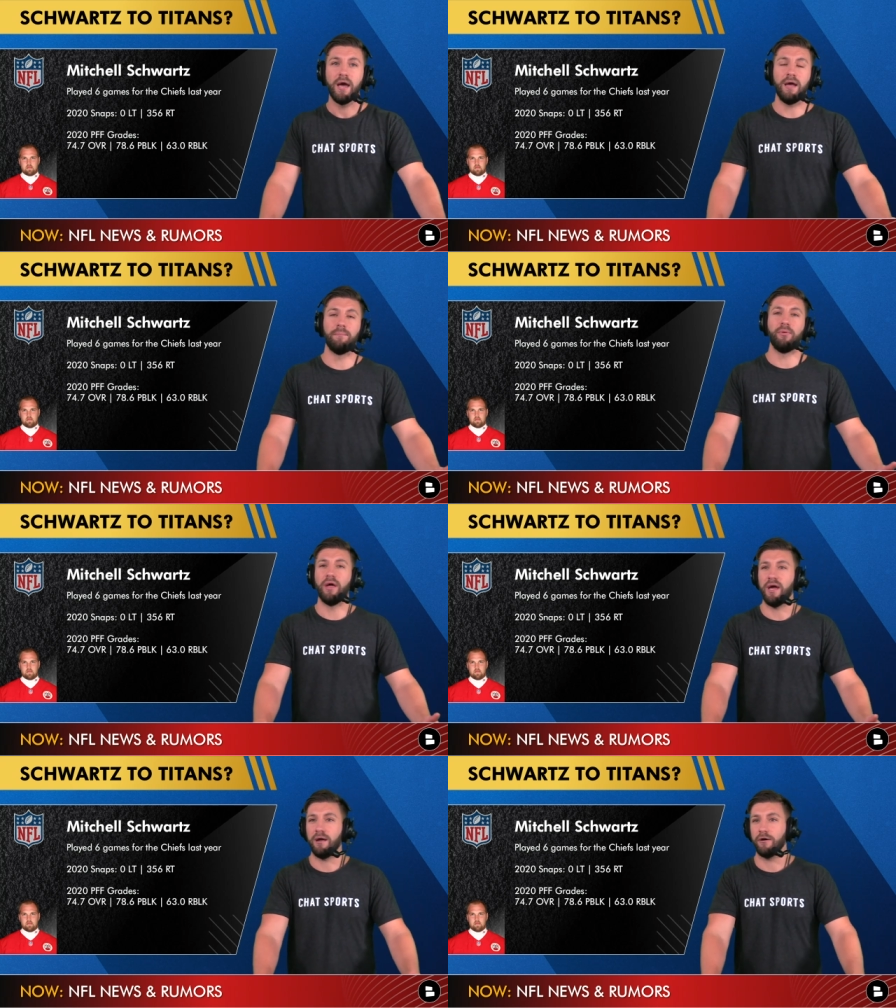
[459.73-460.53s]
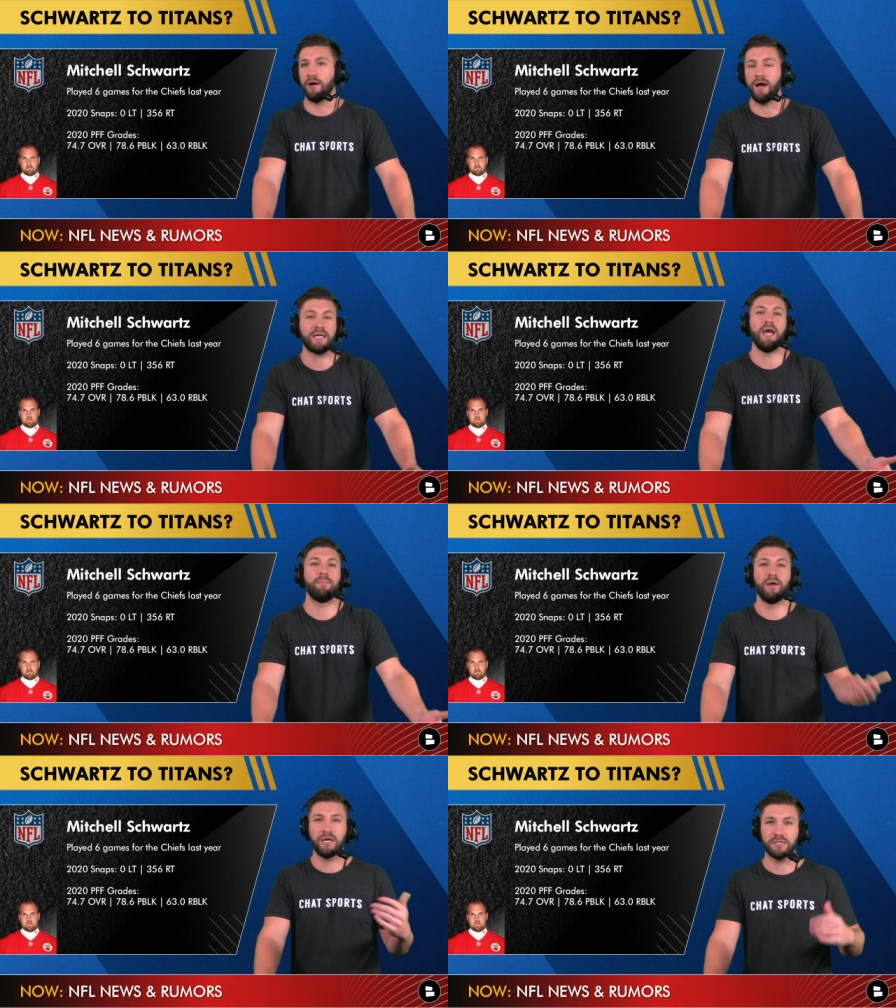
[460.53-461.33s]
and play, or I can't
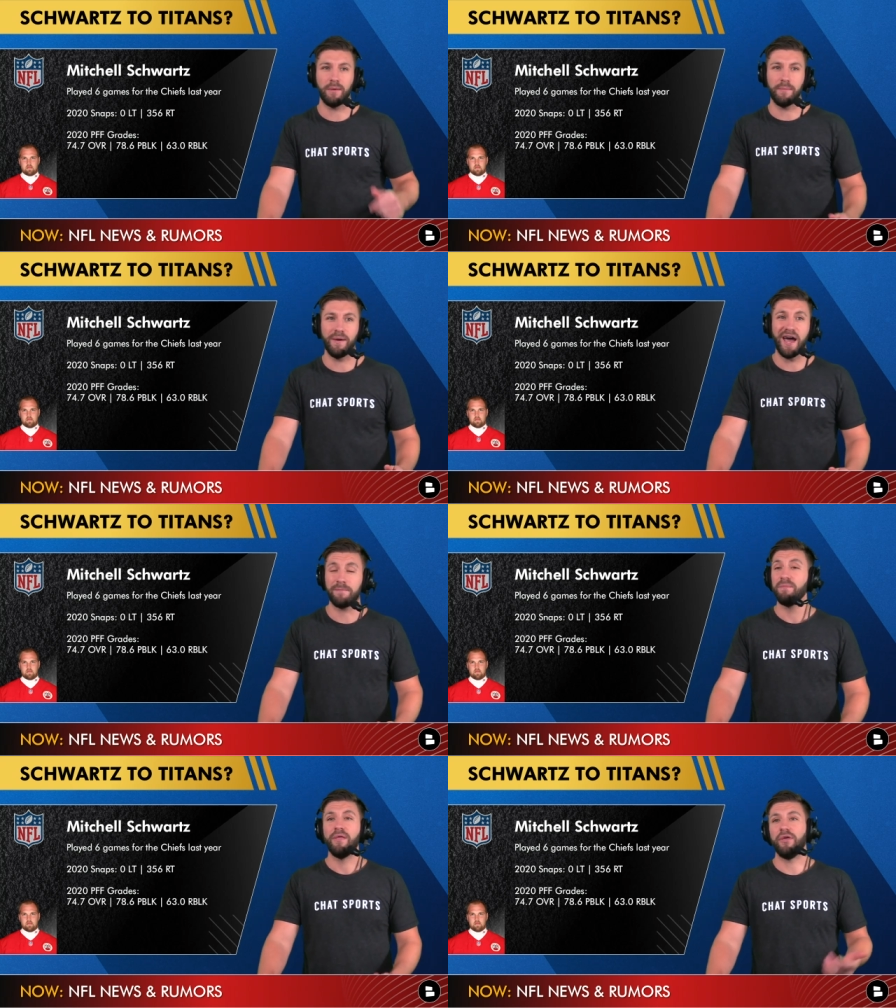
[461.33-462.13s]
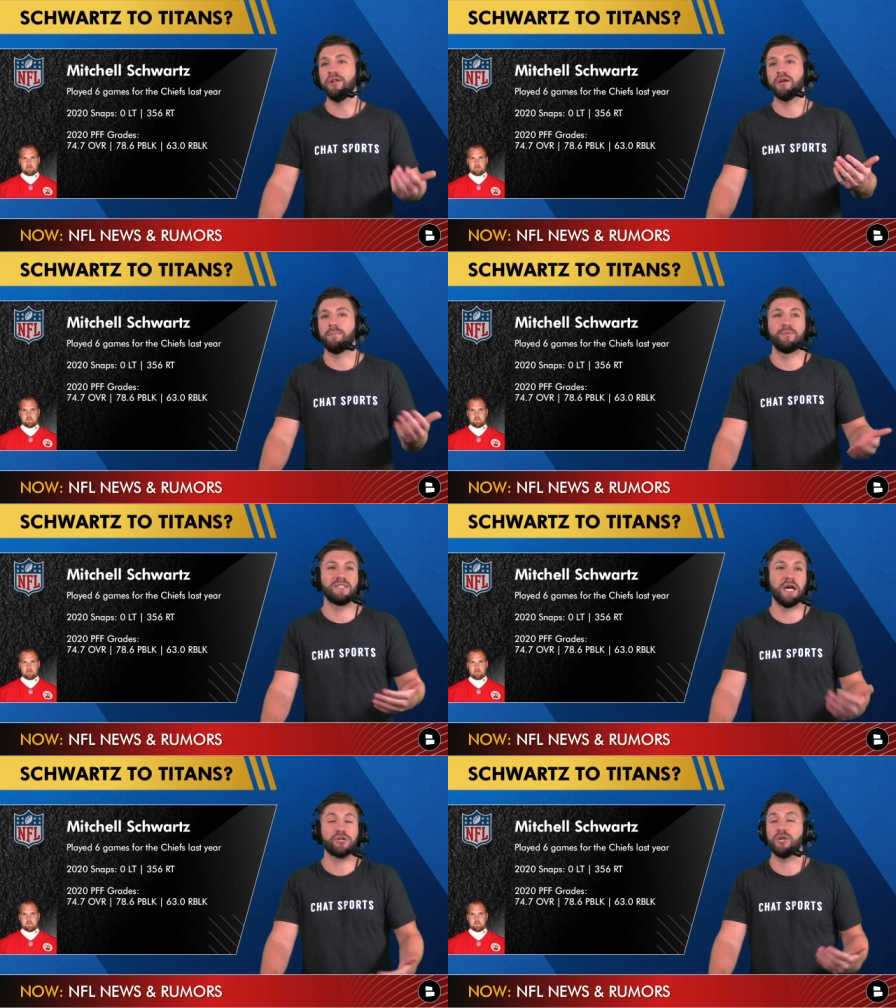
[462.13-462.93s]
play because of my back, then you could
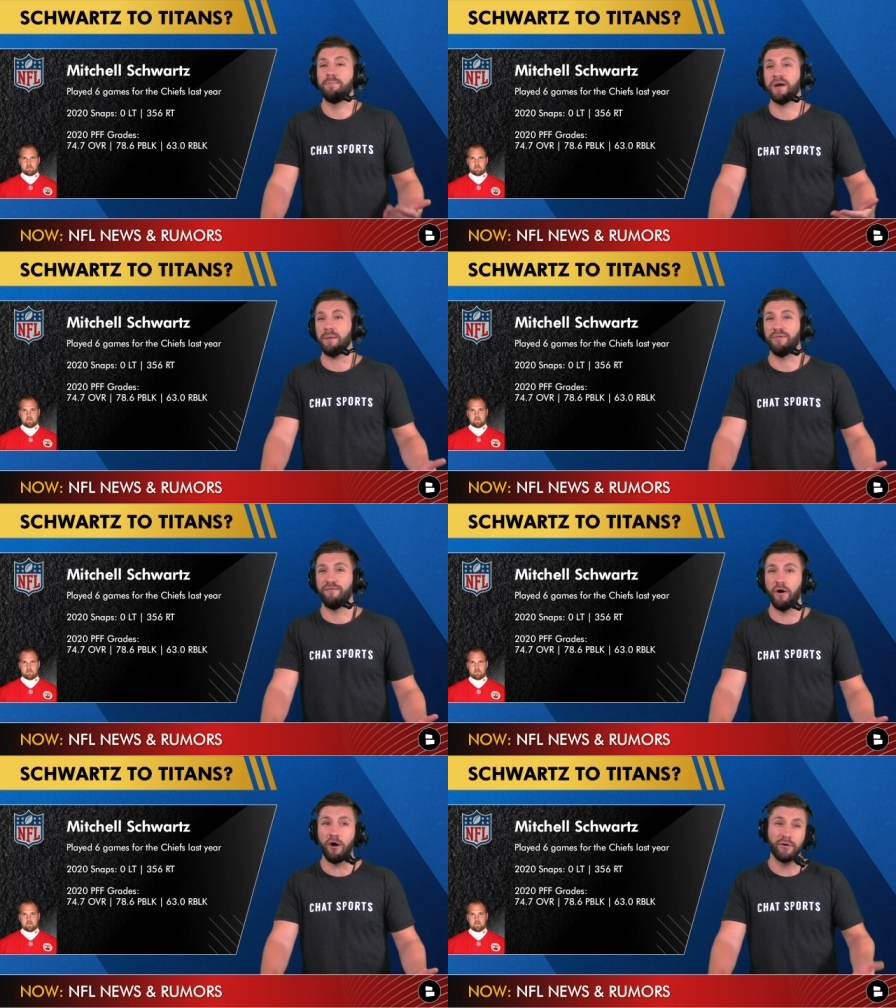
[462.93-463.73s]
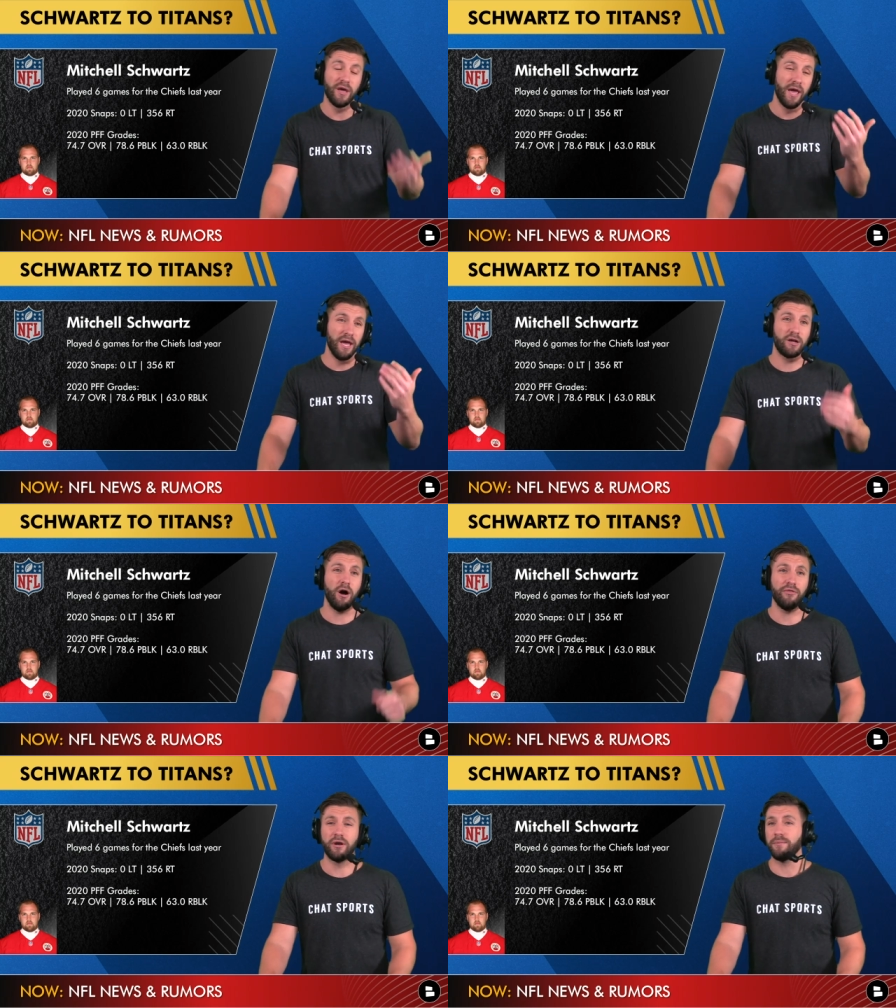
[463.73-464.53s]
potentially pick up the phone and
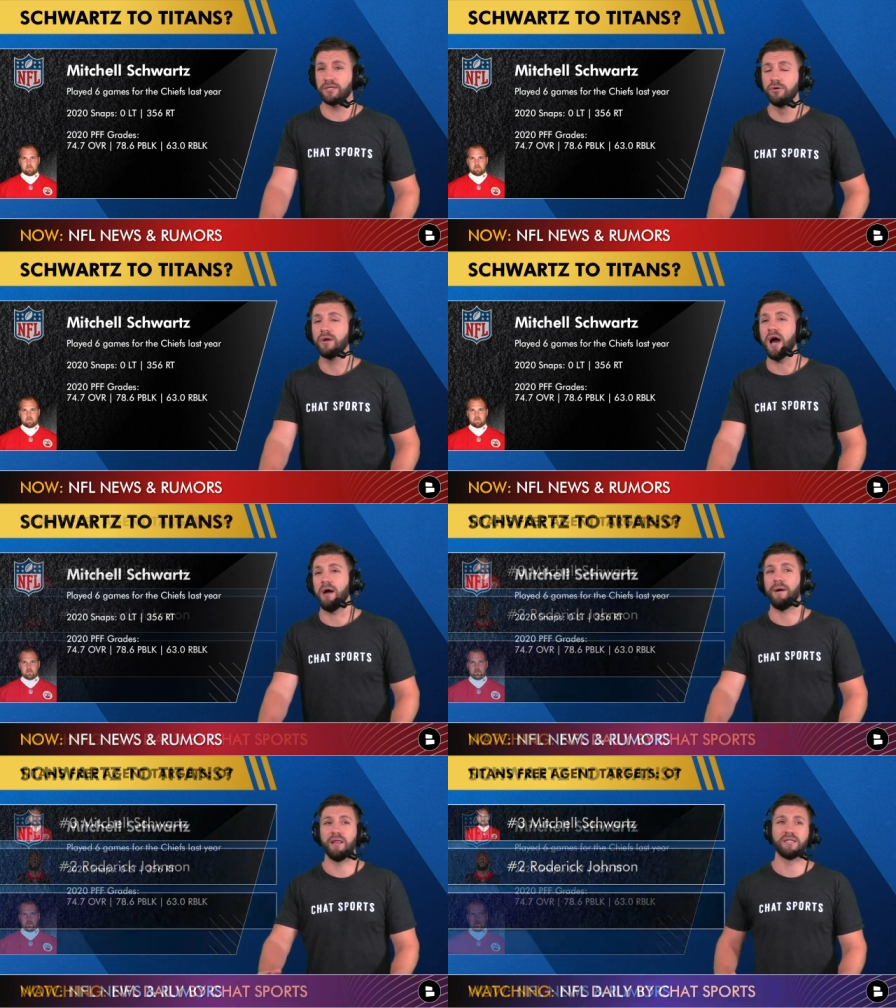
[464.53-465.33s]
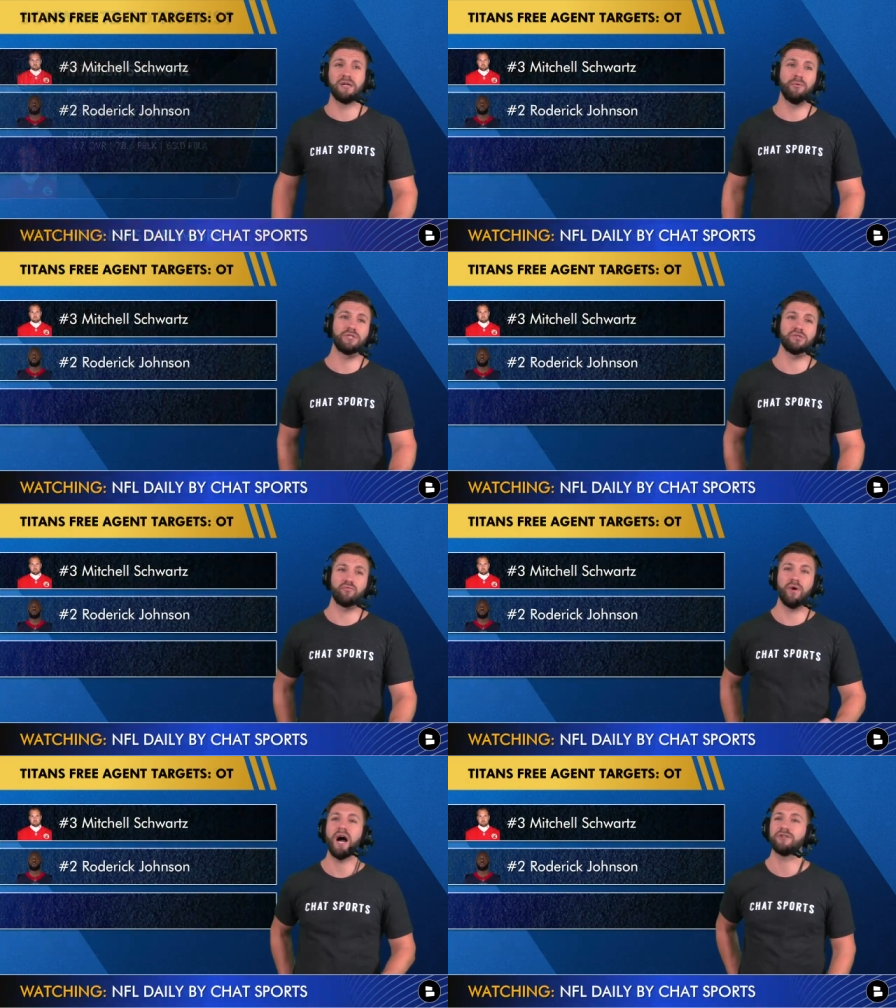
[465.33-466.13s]
call the number two guy on my list here, which is
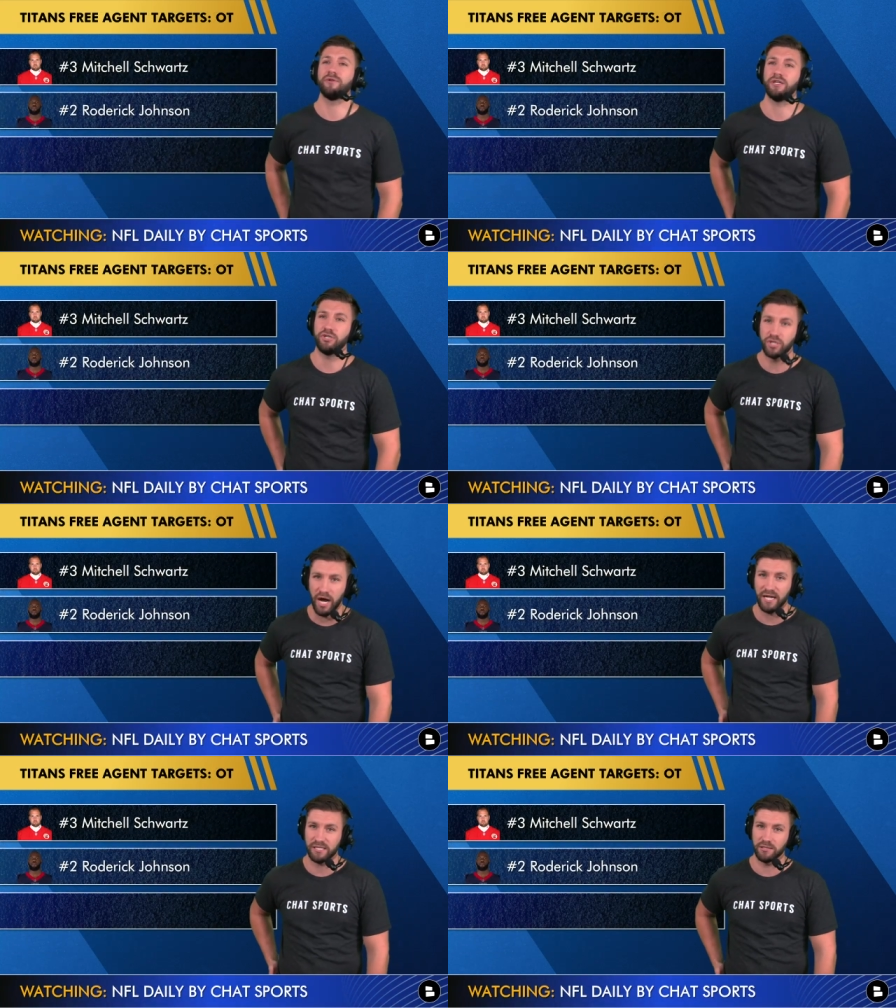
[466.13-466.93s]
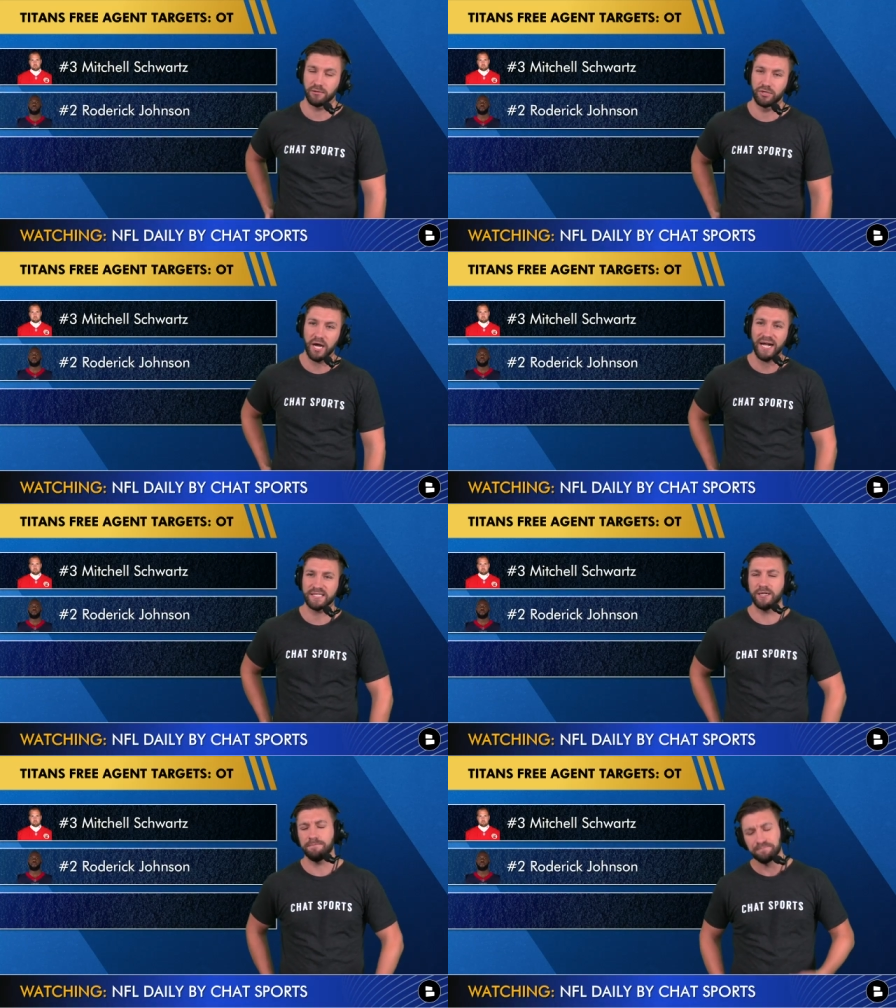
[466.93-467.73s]
Roderick Johnson. So
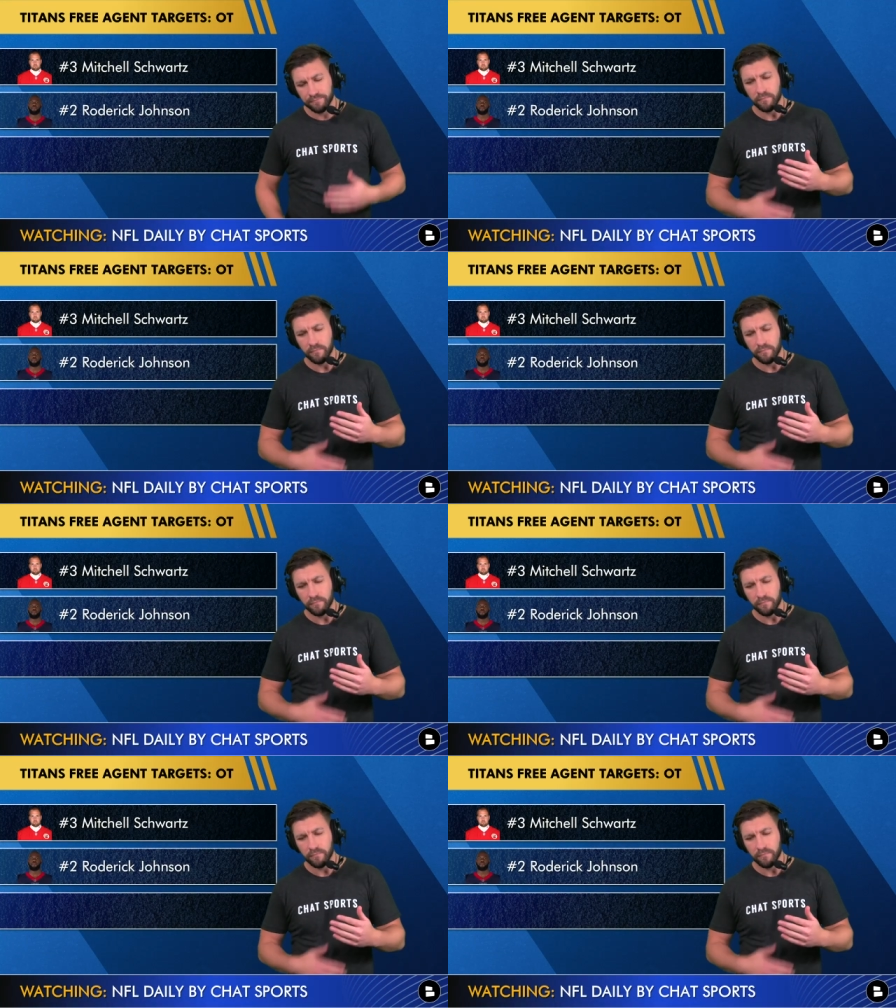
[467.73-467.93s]
Johnson